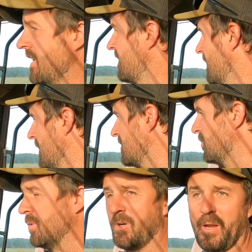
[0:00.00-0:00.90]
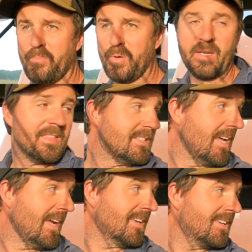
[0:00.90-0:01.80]
that's how much water I put in the
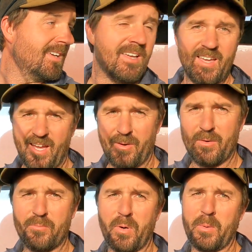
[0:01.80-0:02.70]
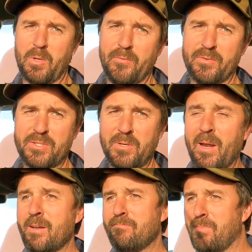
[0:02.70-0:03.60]
tank. I would have probably gone for
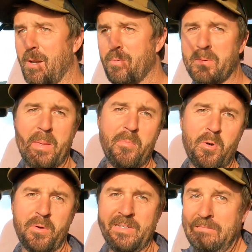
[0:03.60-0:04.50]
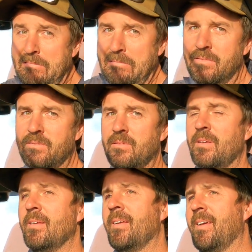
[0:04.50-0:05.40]
200, but I put a bit more in.
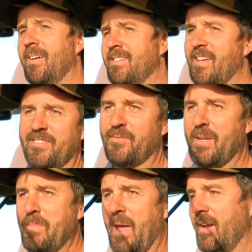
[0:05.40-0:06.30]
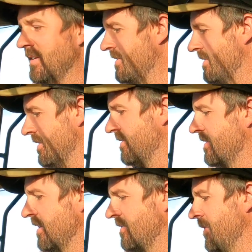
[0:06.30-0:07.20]
It doesn't really matter, it's
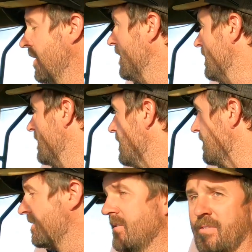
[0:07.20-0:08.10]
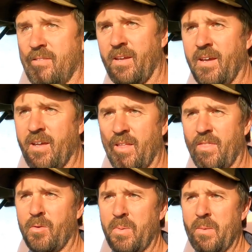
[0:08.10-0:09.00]
fine. It's just
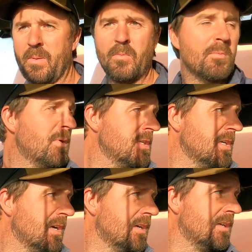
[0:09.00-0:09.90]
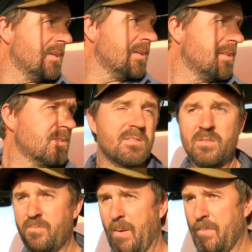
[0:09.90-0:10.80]
there'll be a bit more pressure
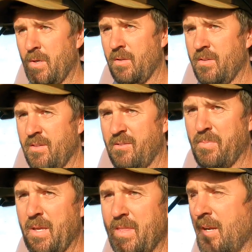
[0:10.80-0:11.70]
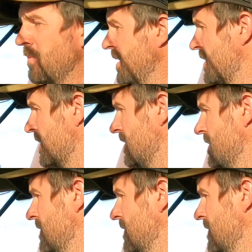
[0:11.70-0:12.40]
to pump it on the speed that I want it to.